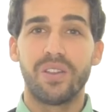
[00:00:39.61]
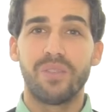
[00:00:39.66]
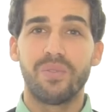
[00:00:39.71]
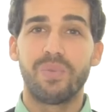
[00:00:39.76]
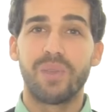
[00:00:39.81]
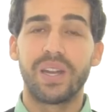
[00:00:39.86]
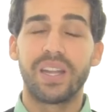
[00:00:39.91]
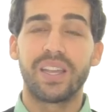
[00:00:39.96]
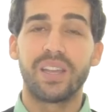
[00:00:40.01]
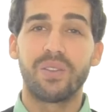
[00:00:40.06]

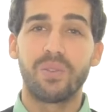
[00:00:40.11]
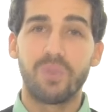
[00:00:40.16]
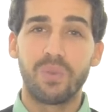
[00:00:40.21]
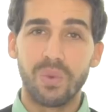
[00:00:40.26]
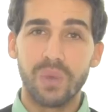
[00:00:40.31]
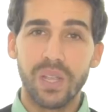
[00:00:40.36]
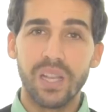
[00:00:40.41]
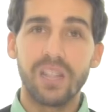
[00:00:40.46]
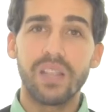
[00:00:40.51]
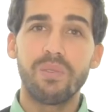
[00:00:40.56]
but it can
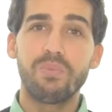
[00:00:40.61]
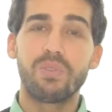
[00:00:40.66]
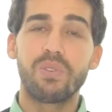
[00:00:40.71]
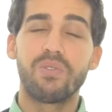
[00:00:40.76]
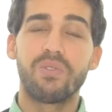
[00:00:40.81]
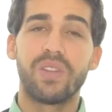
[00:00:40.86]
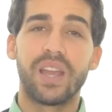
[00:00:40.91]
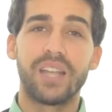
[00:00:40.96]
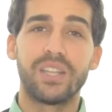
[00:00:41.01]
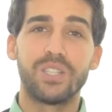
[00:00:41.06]
really
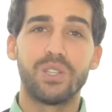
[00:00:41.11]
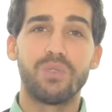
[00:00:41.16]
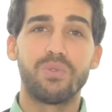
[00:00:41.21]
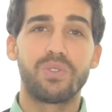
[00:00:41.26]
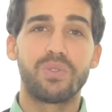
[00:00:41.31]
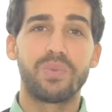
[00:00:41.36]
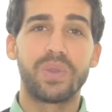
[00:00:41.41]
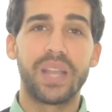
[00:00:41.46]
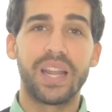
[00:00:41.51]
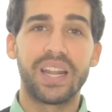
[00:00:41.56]
prevent you
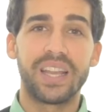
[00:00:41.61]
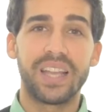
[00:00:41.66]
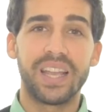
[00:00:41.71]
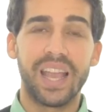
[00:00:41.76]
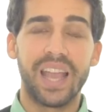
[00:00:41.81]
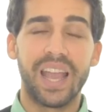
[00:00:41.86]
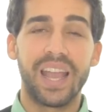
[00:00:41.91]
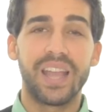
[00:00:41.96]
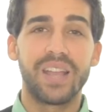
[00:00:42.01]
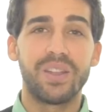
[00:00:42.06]
from getting
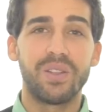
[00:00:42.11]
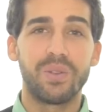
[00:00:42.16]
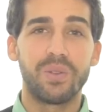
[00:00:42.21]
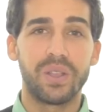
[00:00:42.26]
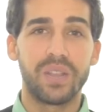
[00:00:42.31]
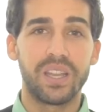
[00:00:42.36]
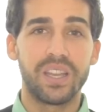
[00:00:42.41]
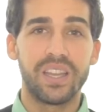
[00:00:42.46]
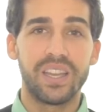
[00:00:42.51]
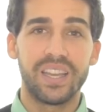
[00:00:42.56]

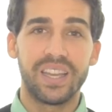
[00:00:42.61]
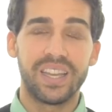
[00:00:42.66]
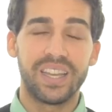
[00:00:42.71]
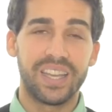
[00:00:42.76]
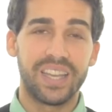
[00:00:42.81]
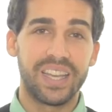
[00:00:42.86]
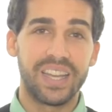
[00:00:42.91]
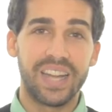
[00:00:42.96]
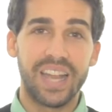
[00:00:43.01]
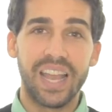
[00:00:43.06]
angry
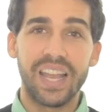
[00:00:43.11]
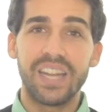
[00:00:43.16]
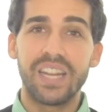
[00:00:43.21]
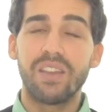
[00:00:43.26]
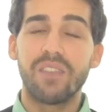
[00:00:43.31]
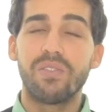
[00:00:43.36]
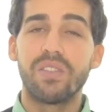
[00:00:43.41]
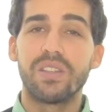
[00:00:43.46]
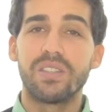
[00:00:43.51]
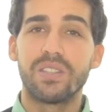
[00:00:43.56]
in any
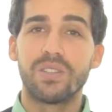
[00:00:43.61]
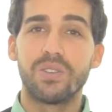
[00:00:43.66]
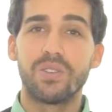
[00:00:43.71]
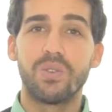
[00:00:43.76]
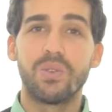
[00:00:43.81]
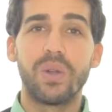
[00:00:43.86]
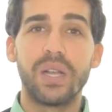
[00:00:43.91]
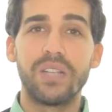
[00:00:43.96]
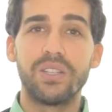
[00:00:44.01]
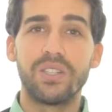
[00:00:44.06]
of the
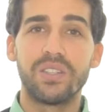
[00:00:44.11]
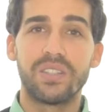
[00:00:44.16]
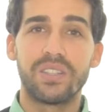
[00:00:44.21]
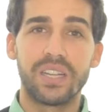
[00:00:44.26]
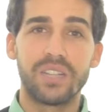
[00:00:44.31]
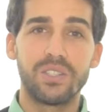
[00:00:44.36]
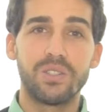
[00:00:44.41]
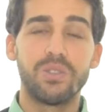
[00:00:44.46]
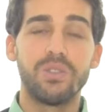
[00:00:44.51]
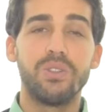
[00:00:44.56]
situations
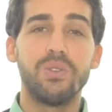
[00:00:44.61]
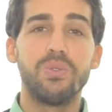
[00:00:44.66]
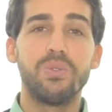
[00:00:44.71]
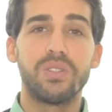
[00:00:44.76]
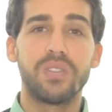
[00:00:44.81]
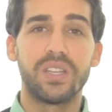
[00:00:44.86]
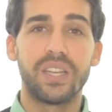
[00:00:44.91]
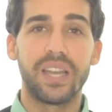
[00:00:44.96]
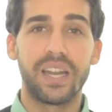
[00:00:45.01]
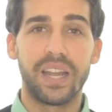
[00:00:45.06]
that you
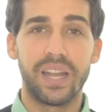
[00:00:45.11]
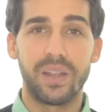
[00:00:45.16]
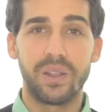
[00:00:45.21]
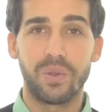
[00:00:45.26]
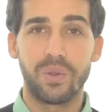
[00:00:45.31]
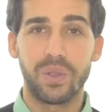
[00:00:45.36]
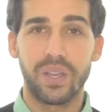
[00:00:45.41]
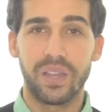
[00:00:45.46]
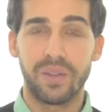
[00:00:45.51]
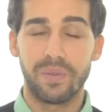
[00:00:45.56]
used to get
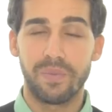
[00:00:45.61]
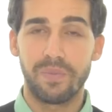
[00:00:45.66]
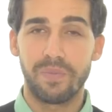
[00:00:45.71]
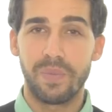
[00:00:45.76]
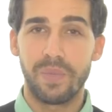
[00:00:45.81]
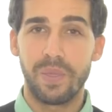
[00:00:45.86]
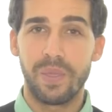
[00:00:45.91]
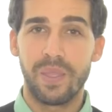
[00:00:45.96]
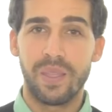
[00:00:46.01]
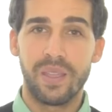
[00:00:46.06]
angry in.
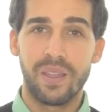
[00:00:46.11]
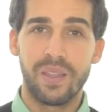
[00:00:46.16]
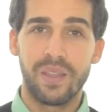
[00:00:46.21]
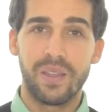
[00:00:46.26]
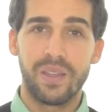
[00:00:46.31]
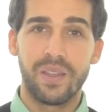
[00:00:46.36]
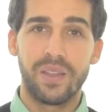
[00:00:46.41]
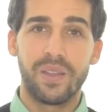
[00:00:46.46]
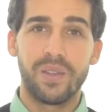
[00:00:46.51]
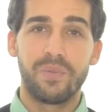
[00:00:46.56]

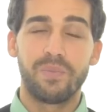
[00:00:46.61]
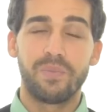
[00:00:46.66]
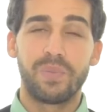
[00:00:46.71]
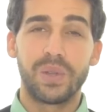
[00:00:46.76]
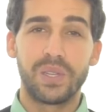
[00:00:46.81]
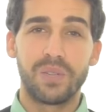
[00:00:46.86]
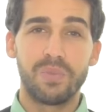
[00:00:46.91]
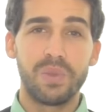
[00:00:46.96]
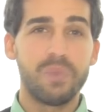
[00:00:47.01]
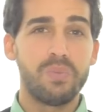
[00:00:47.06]

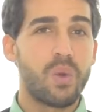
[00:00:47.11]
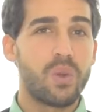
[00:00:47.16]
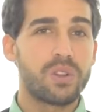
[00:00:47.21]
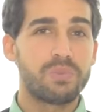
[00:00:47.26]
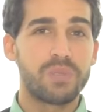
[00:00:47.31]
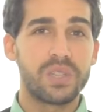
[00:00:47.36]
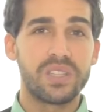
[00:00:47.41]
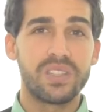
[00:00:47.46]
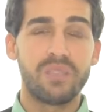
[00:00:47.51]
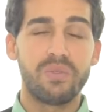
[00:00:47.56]
But to be more
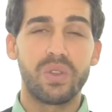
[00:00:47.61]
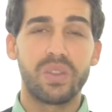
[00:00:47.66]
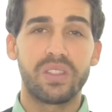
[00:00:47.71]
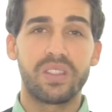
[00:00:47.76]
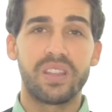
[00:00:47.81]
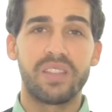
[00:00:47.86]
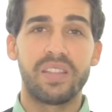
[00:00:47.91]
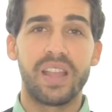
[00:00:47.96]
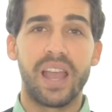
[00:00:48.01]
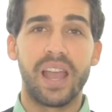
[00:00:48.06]
specific
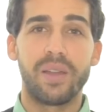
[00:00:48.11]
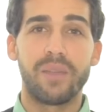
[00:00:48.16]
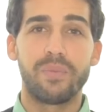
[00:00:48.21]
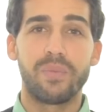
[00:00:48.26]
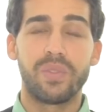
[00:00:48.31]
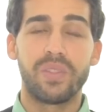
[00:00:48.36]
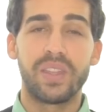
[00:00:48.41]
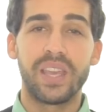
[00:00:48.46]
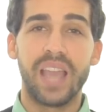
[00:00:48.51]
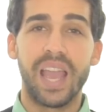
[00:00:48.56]
than that,
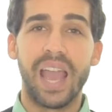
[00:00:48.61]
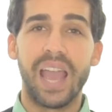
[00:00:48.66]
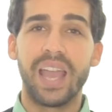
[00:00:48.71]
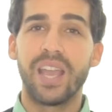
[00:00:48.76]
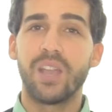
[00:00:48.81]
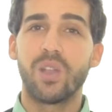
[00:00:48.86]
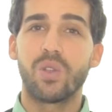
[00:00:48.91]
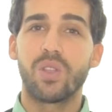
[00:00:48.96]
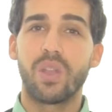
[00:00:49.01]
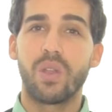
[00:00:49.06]
the
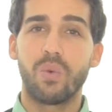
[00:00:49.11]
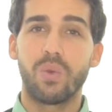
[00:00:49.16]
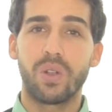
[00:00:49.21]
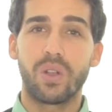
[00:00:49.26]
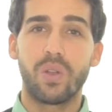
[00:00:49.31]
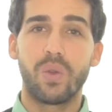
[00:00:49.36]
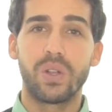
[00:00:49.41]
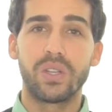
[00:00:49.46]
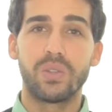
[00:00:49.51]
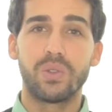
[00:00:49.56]
anger that we're
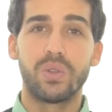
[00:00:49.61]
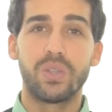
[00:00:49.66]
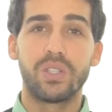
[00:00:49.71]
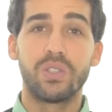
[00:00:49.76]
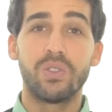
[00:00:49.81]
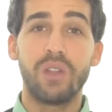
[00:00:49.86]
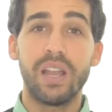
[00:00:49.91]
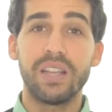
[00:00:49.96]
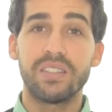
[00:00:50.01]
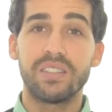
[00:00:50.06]
going to
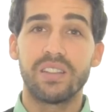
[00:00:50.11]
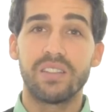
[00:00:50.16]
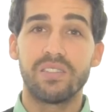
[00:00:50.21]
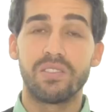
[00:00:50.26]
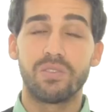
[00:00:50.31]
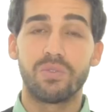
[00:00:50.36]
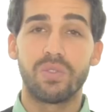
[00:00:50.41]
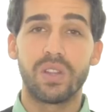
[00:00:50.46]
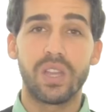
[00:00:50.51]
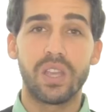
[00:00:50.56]
address in
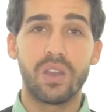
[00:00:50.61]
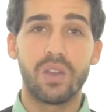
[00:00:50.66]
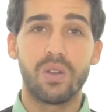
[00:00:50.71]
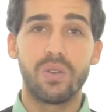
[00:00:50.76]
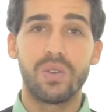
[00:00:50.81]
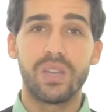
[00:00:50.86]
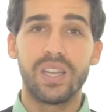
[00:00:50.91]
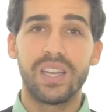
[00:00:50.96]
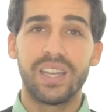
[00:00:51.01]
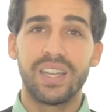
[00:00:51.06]
this
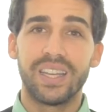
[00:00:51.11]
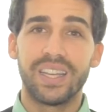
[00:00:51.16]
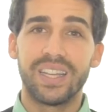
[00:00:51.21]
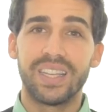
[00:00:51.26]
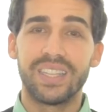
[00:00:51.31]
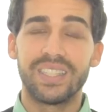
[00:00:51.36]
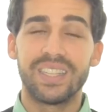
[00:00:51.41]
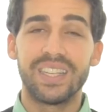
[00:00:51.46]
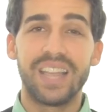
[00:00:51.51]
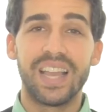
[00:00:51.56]
video
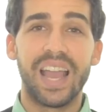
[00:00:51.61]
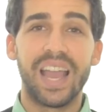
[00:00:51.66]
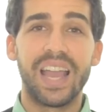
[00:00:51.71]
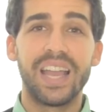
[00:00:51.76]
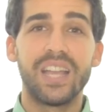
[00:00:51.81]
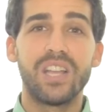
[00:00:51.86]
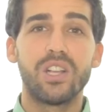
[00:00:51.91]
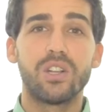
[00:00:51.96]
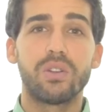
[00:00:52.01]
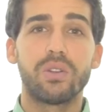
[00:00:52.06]
is the
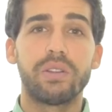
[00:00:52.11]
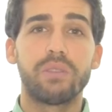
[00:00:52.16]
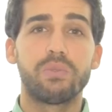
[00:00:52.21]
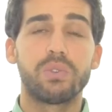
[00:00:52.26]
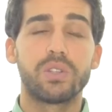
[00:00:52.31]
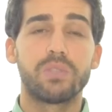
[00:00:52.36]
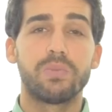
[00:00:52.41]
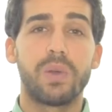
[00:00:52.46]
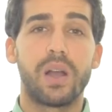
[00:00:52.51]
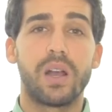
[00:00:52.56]
anger in
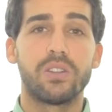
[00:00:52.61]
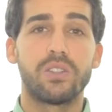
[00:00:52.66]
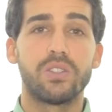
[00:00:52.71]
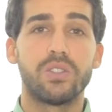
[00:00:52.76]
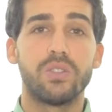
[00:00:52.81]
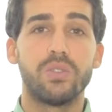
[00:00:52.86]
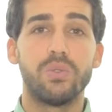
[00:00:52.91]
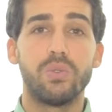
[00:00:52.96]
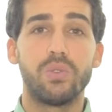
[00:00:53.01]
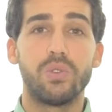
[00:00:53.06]
response
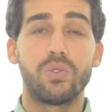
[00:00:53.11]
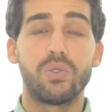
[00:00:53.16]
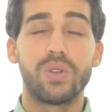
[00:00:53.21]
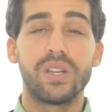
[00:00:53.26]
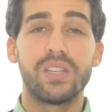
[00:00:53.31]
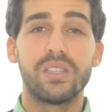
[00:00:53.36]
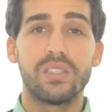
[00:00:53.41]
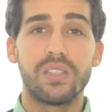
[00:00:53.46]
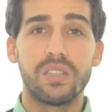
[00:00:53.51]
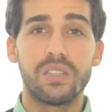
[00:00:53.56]
to
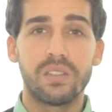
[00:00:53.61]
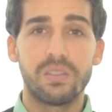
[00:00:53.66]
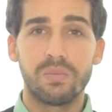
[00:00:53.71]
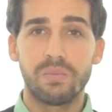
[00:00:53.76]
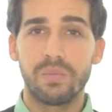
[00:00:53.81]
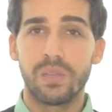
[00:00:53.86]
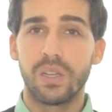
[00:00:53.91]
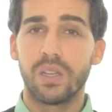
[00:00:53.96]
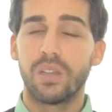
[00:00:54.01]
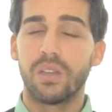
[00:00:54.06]

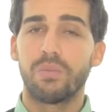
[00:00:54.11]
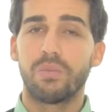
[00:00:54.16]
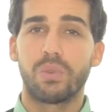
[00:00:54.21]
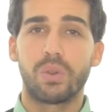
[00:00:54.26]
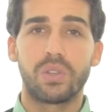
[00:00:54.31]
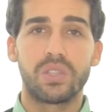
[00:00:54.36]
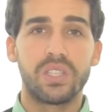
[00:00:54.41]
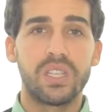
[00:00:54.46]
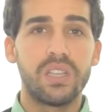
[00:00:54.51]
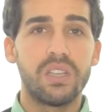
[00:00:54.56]
criticism,
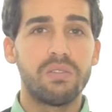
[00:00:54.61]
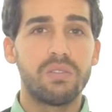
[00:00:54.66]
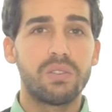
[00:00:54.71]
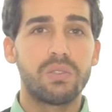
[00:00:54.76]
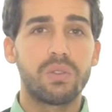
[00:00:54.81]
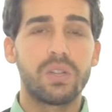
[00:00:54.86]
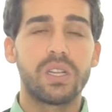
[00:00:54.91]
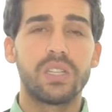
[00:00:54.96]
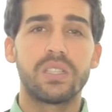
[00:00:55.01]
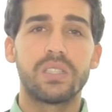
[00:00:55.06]
perceived
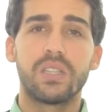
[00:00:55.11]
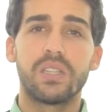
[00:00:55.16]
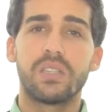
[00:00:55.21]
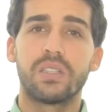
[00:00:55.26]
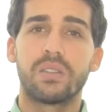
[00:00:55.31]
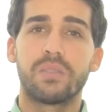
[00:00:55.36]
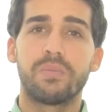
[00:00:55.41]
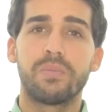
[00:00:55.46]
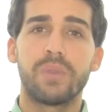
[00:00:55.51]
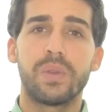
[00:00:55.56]

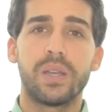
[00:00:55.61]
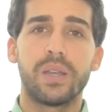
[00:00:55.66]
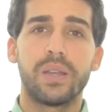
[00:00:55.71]
criticism,